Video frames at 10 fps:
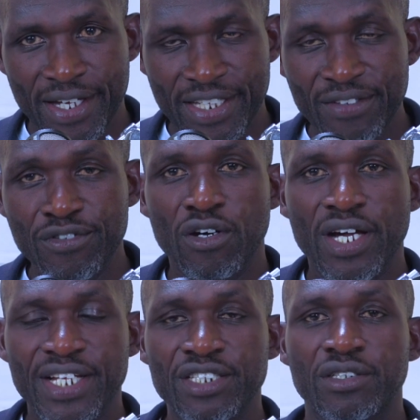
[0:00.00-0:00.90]
If your
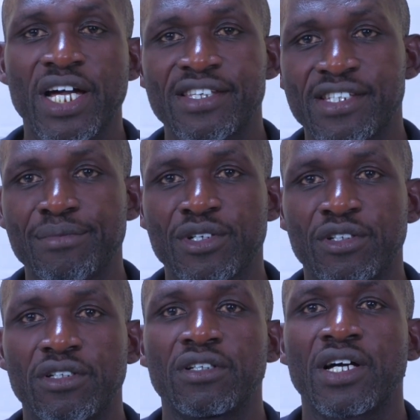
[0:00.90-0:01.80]
organization has something
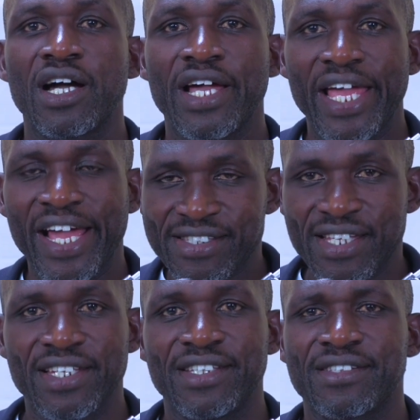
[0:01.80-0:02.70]
called
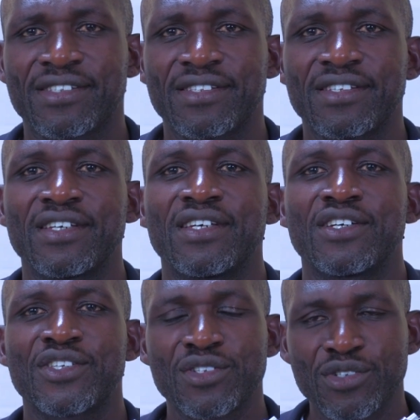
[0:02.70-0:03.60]
excellence,
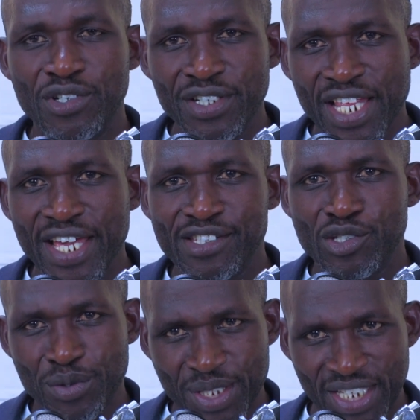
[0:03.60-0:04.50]
so don't just
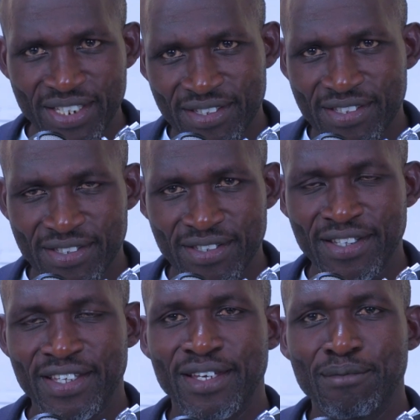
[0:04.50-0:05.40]
do things,
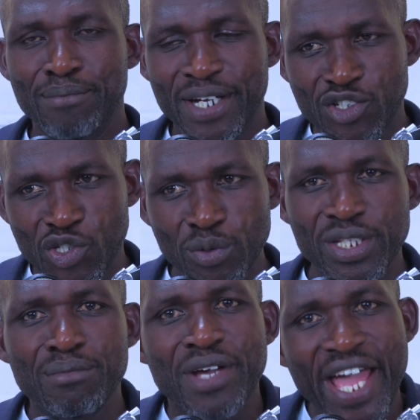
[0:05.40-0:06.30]
but do them